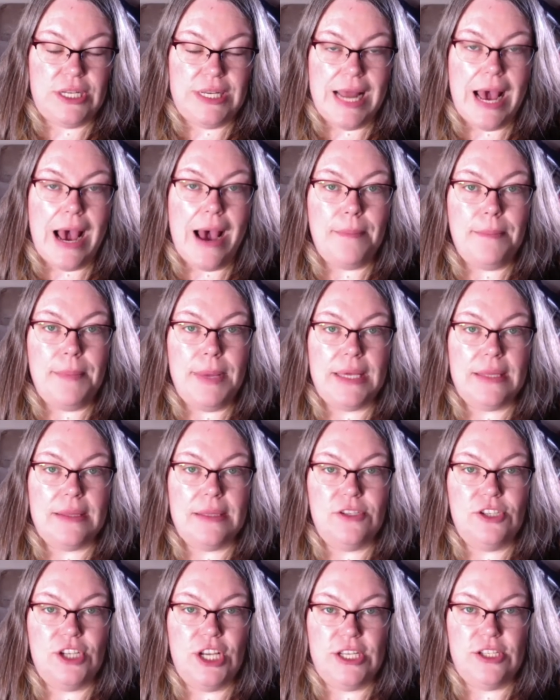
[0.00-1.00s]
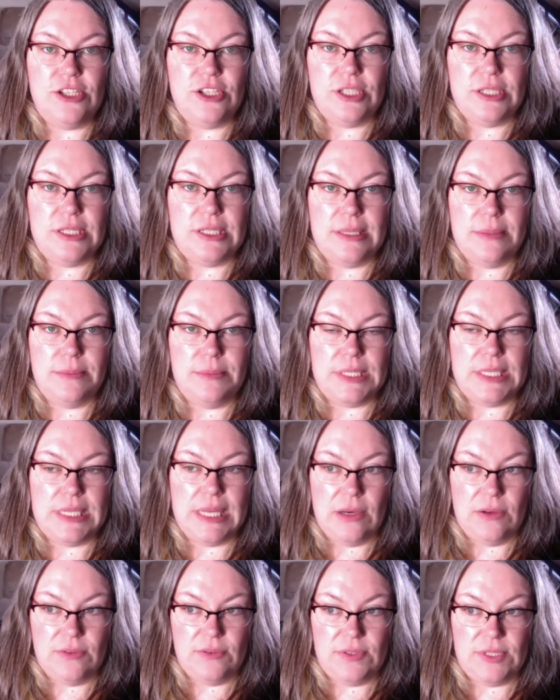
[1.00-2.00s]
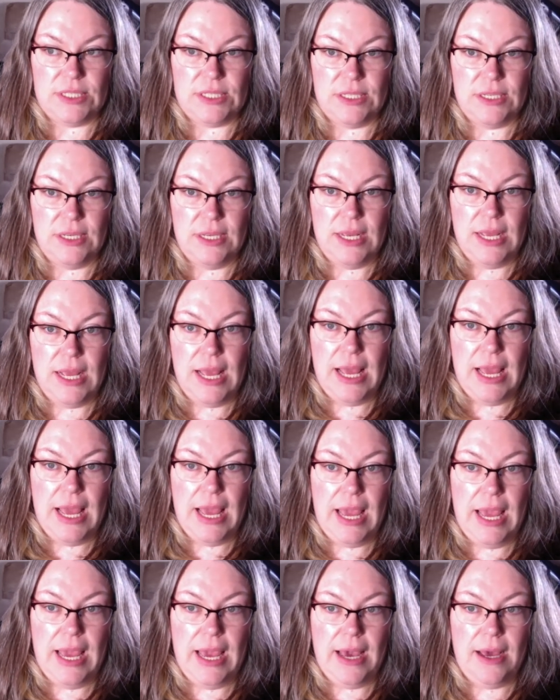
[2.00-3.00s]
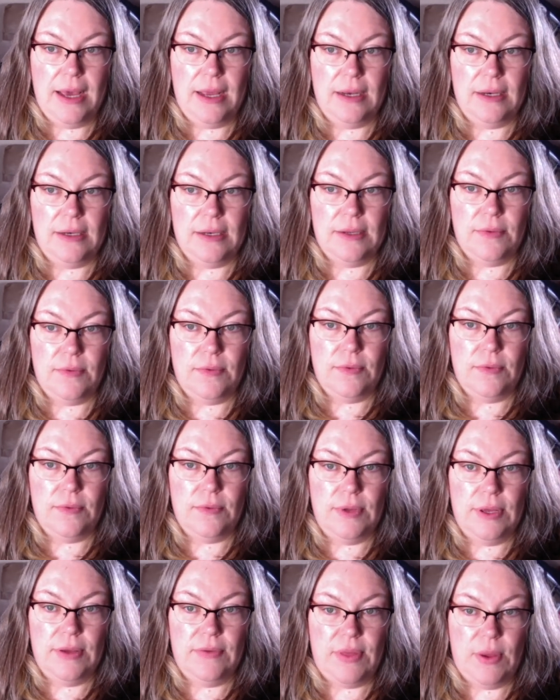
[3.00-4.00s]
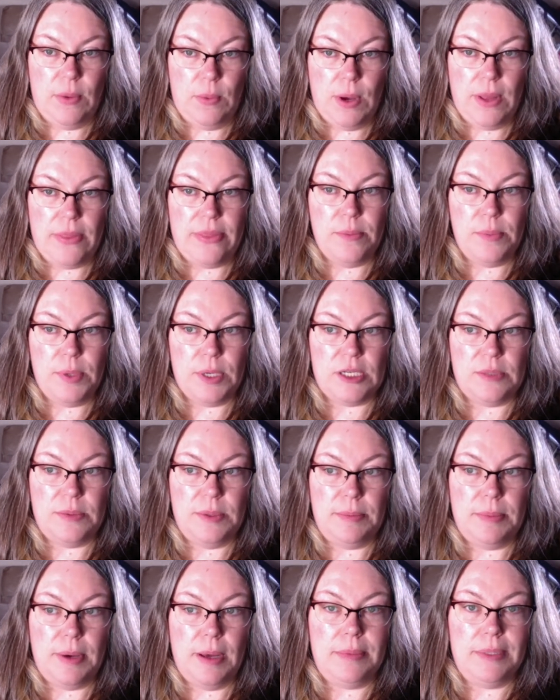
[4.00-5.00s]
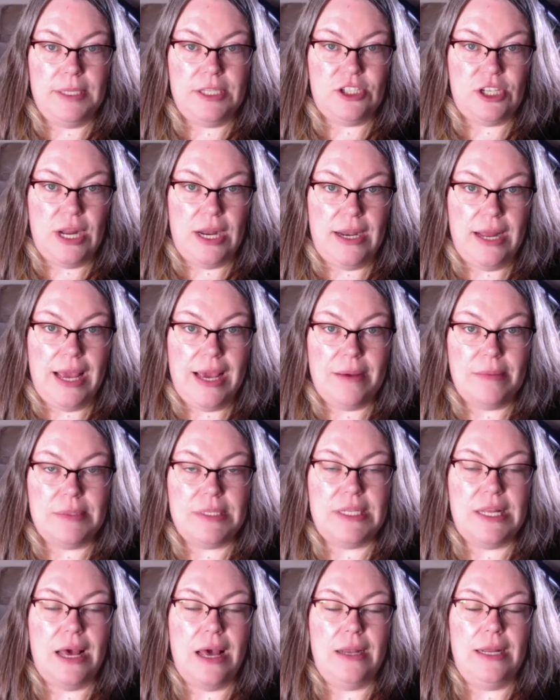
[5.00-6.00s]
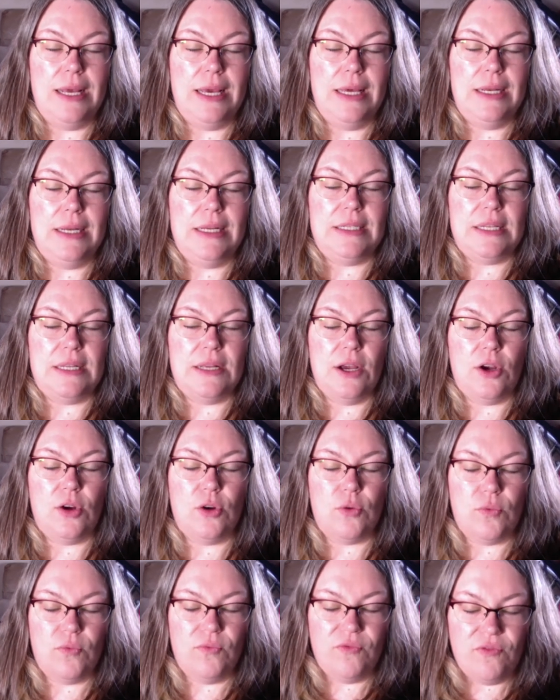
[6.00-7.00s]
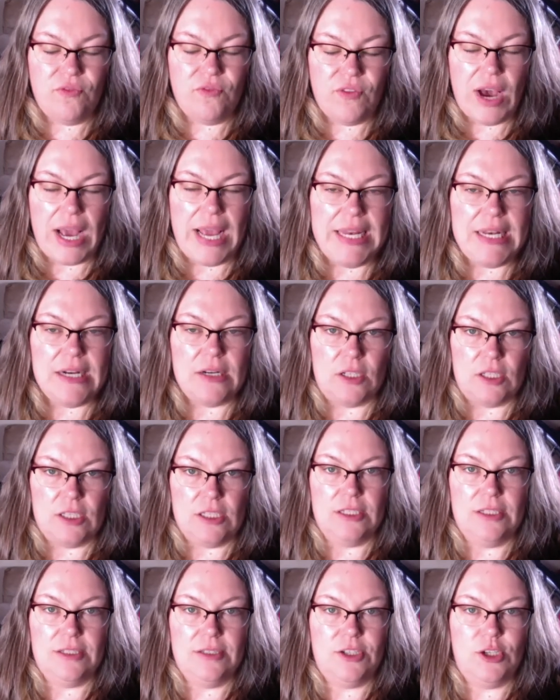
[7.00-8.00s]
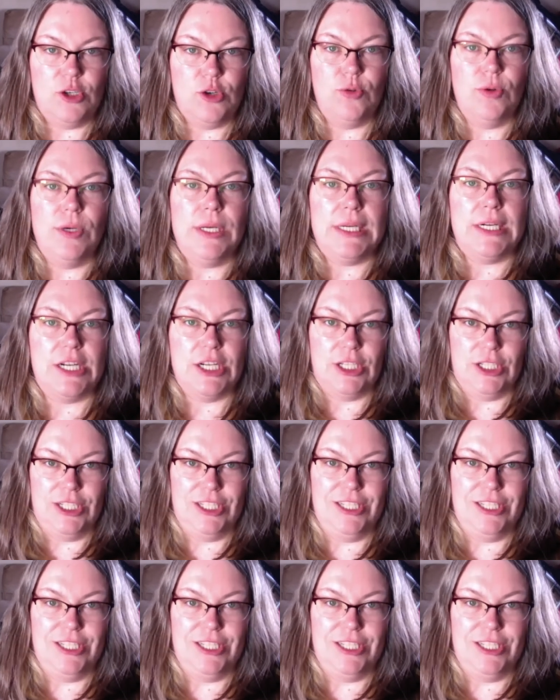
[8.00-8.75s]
not make the changes themselves. And if they want the book to be published on Amazon, it is vital, critical